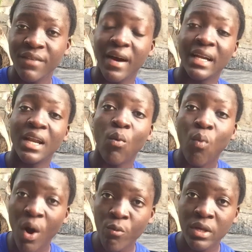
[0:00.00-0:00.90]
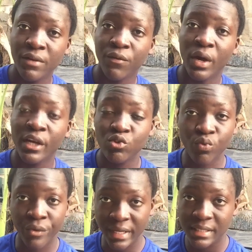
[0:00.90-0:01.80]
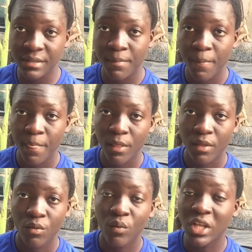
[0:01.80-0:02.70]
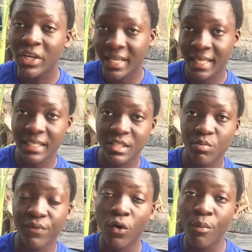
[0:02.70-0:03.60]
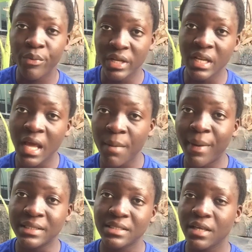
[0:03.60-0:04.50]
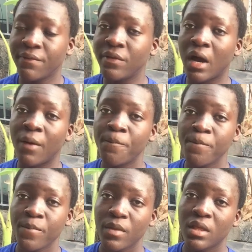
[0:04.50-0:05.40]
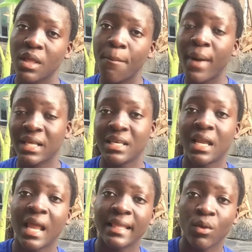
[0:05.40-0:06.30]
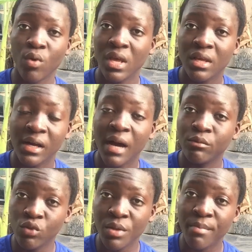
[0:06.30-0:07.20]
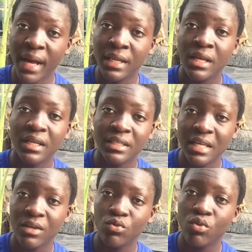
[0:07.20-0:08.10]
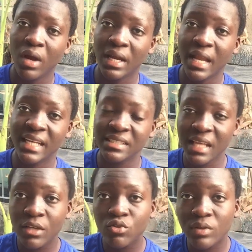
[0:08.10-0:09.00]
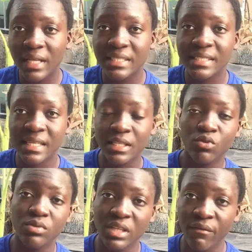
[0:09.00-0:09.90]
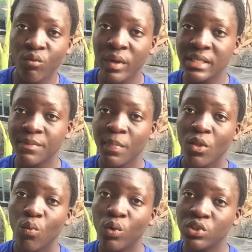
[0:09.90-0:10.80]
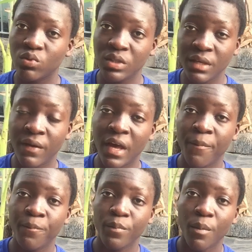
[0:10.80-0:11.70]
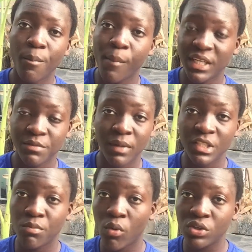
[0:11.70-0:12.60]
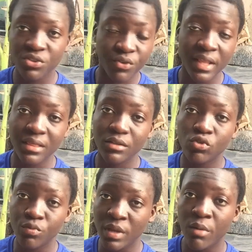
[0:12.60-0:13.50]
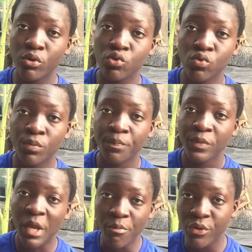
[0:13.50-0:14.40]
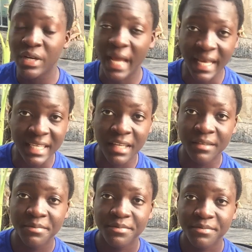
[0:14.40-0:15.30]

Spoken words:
give another 1 week for her to rest without the kids before breeding her. But if you are in the backyard like the way I'm doing mine, then you can extend to that 6 to 7 weeks, which will give her much more strength to be able to breed again.